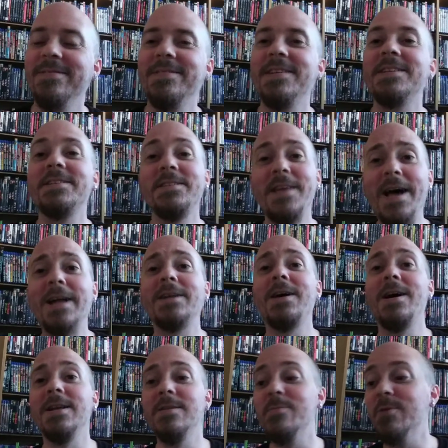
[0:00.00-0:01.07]
It's that
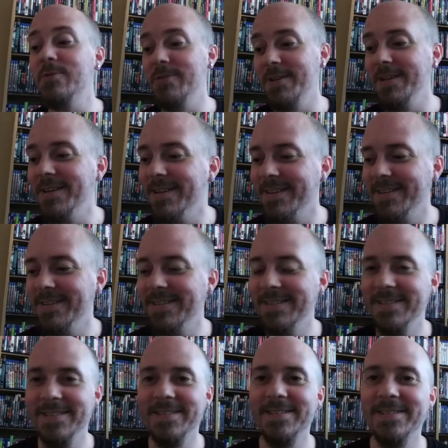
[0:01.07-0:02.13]
kind of movie.
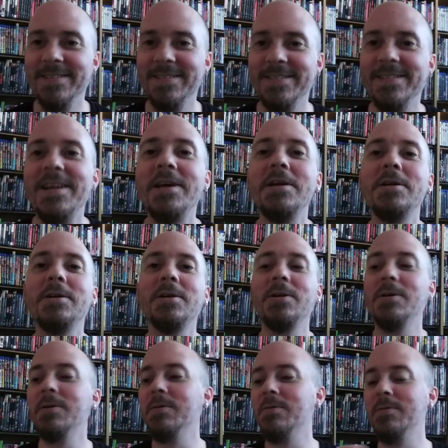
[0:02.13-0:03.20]
Like,
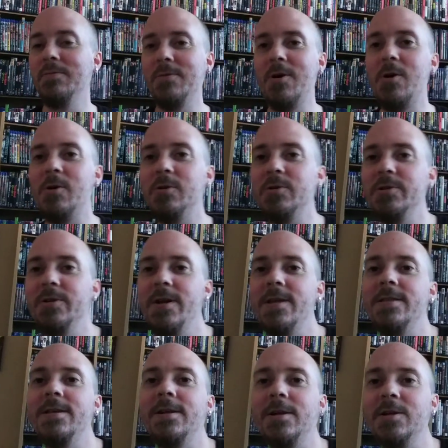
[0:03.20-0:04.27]
falls
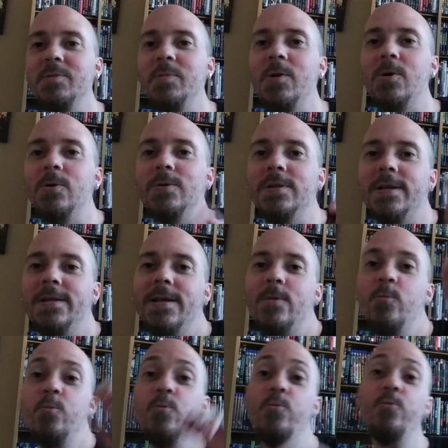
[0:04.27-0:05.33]
and then explodes and then